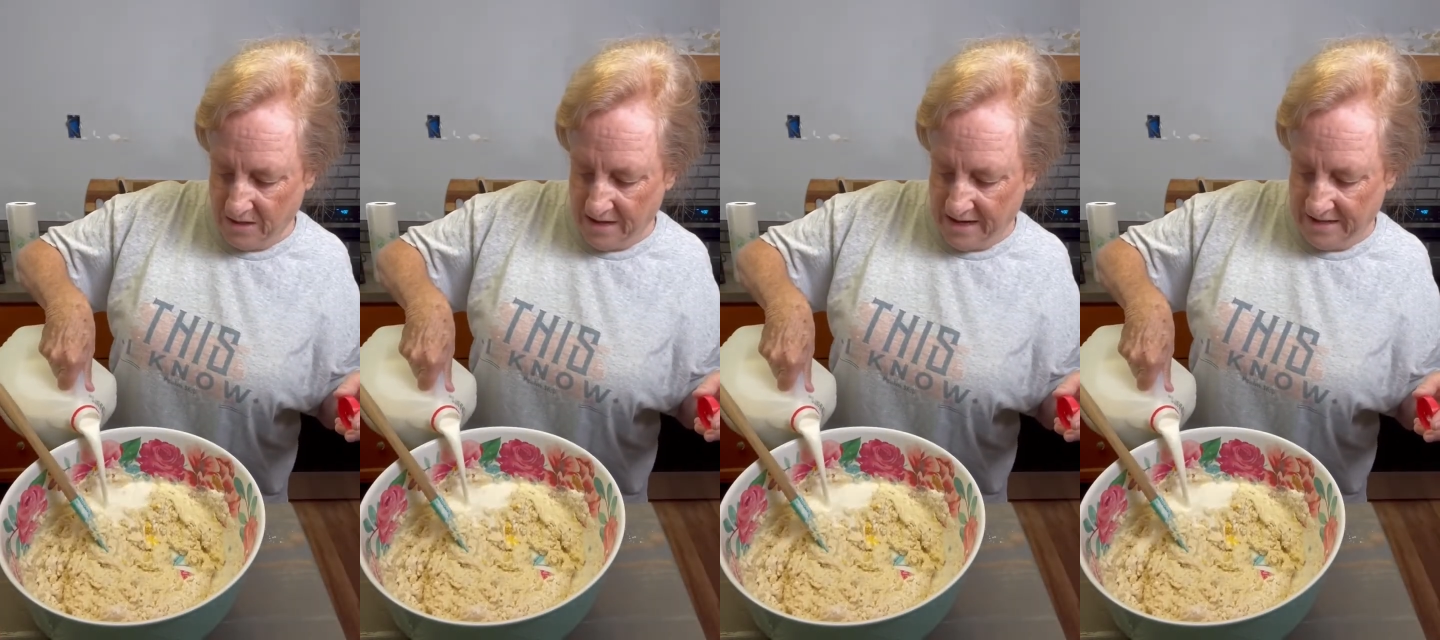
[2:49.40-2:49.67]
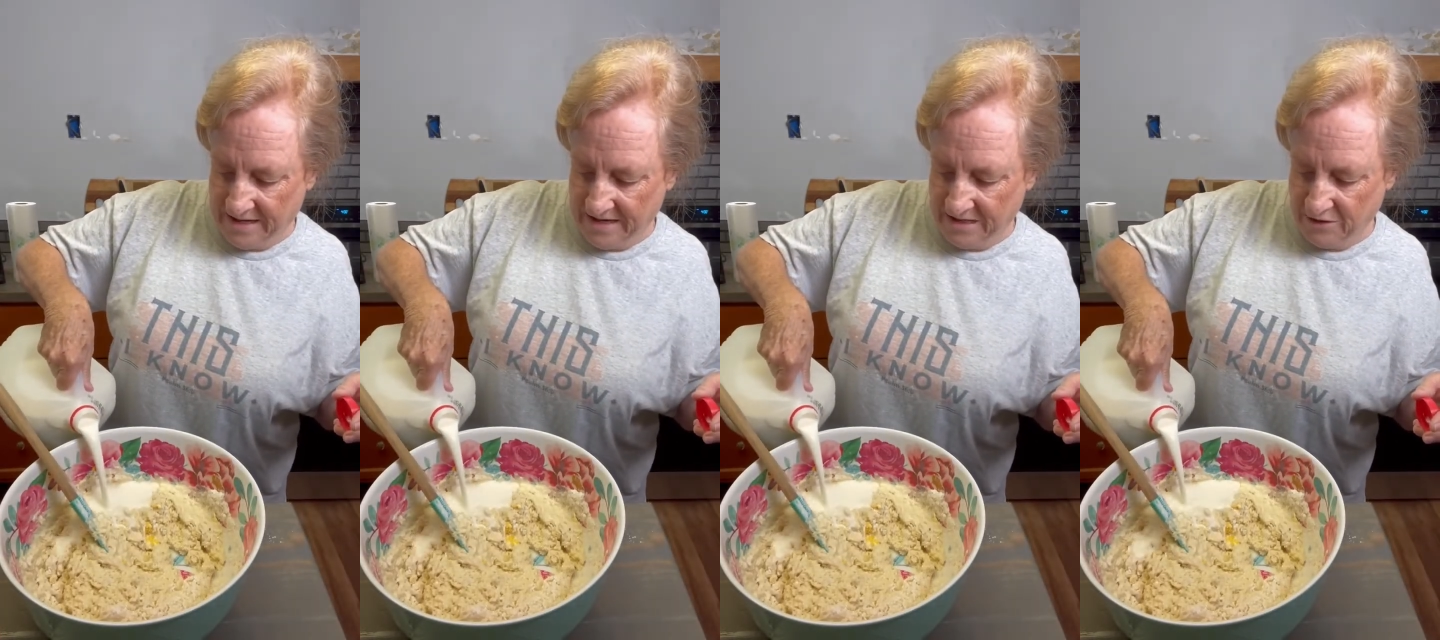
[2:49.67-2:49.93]

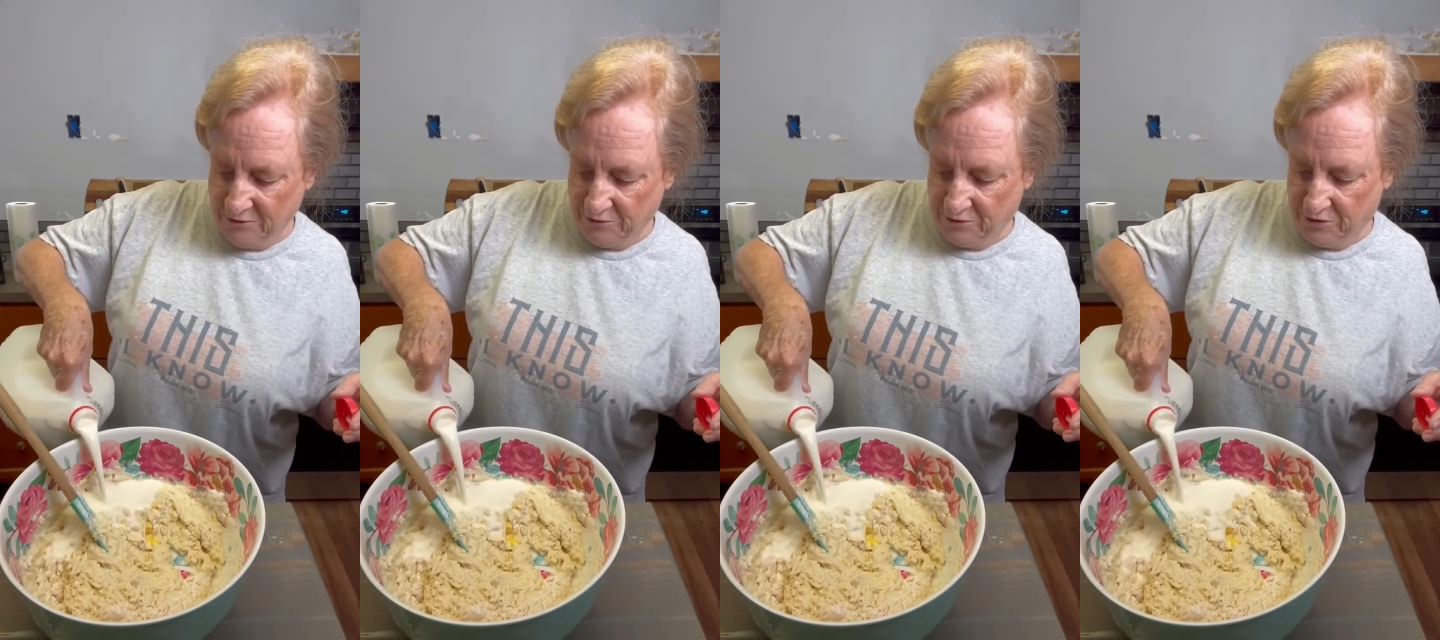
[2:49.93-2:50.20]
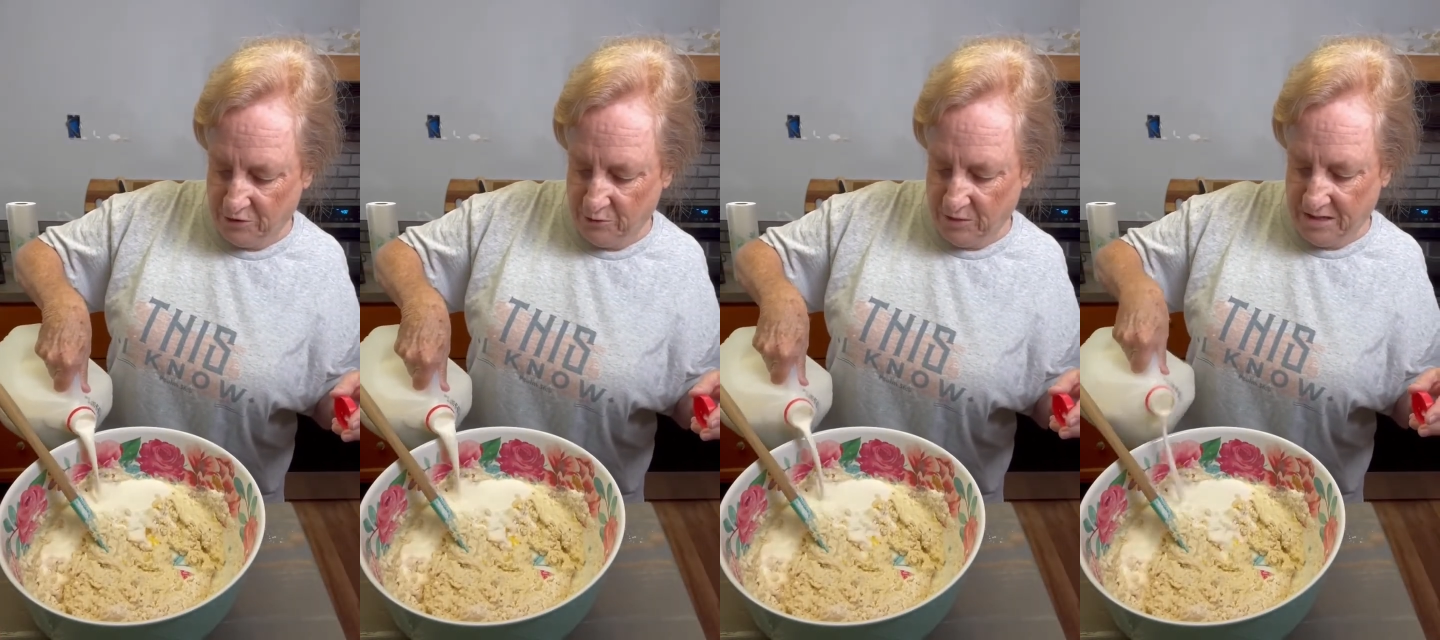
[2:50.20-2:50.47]
And I use
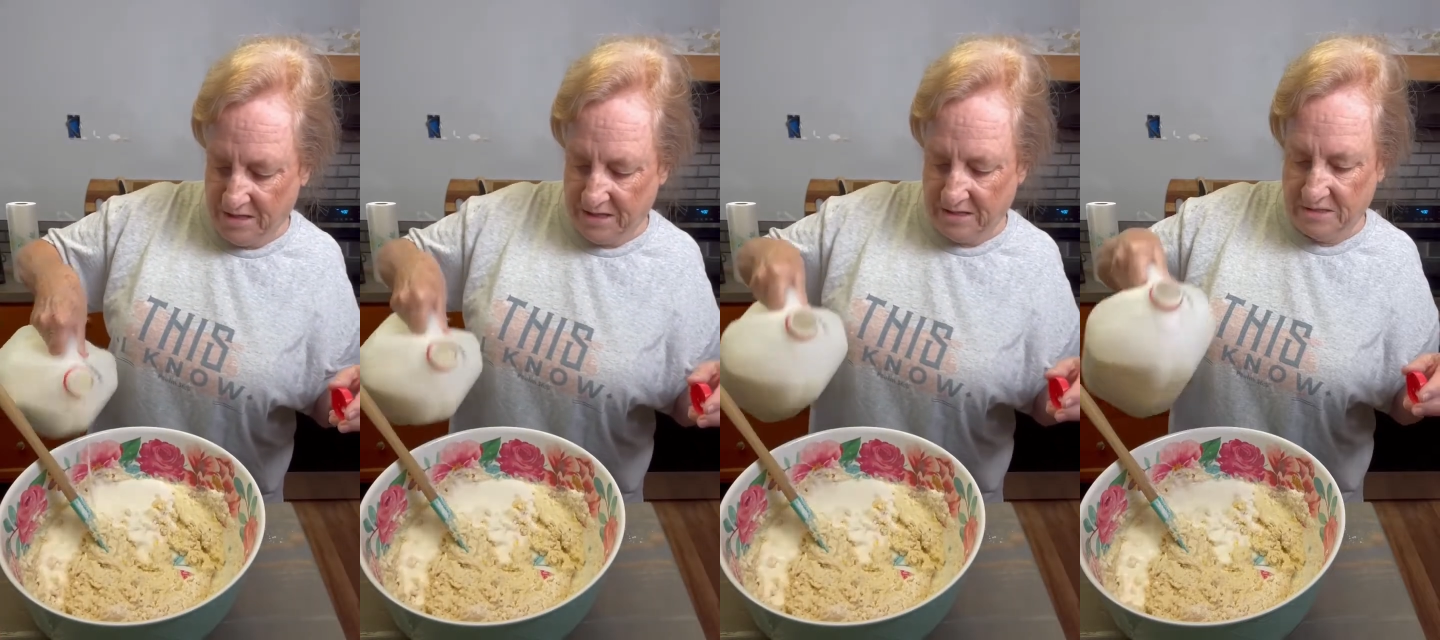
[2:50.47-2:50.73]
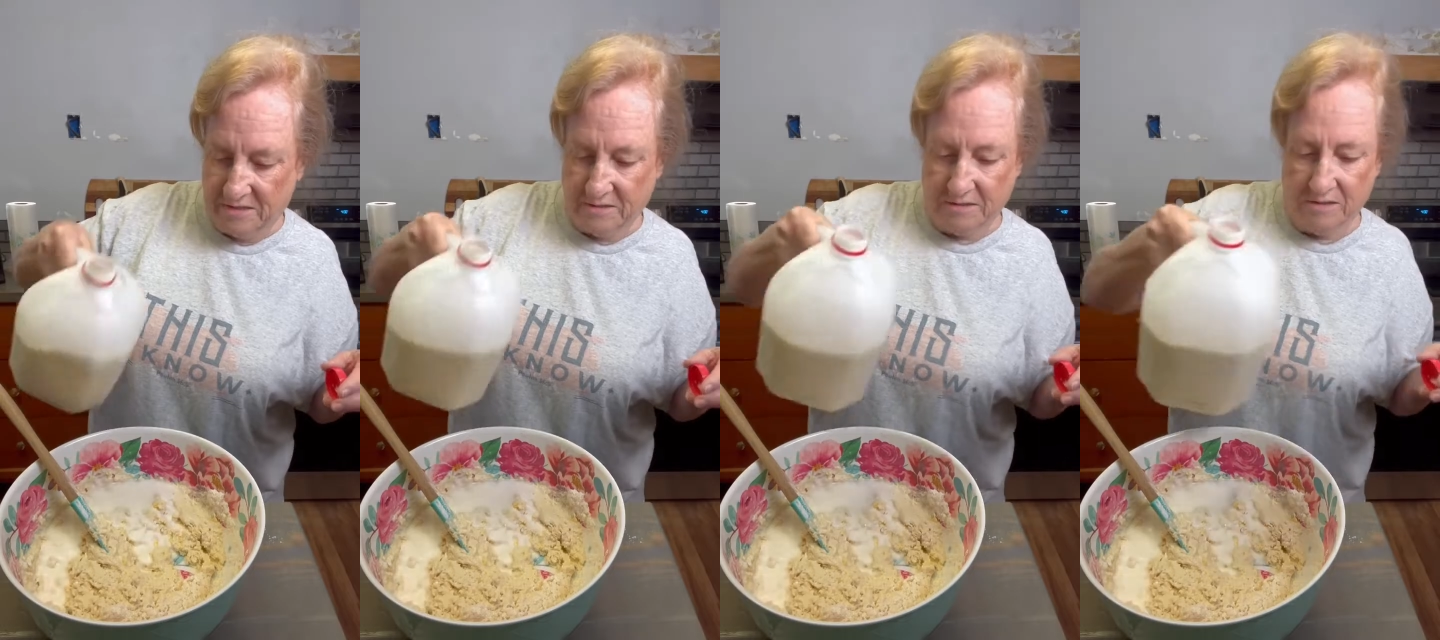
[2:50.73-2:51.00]
2
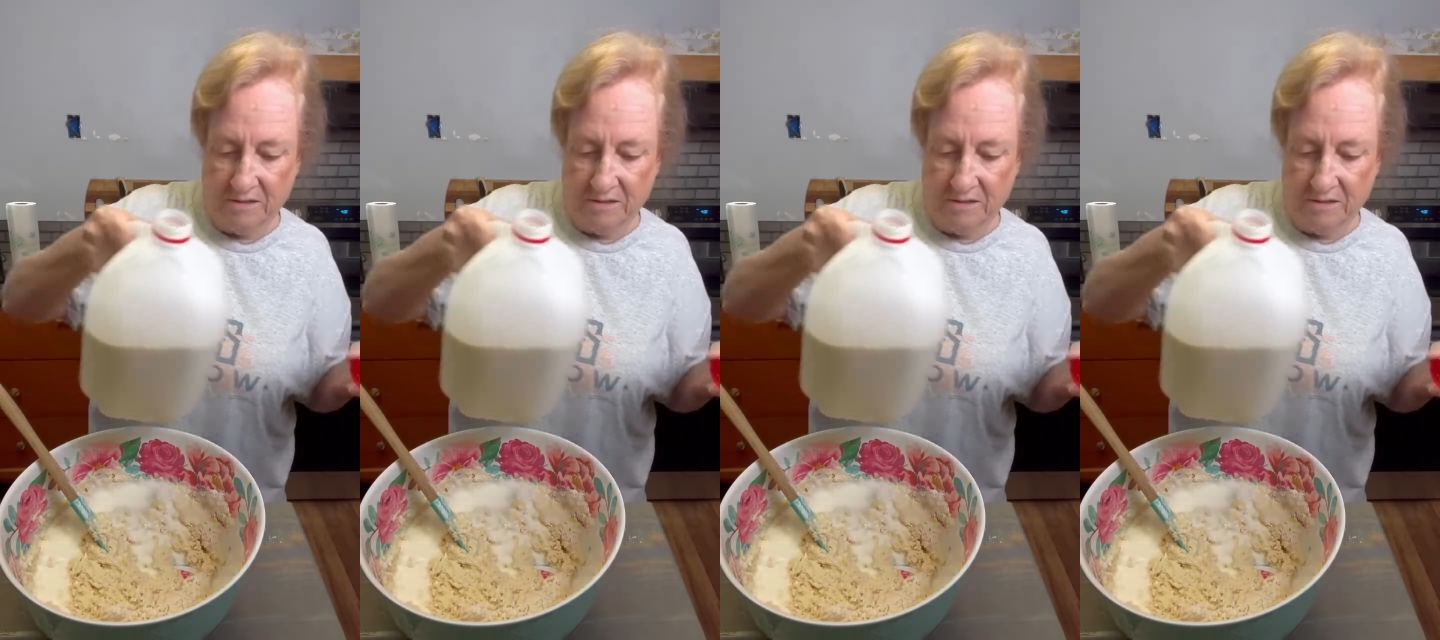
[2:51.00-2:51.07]
eggs,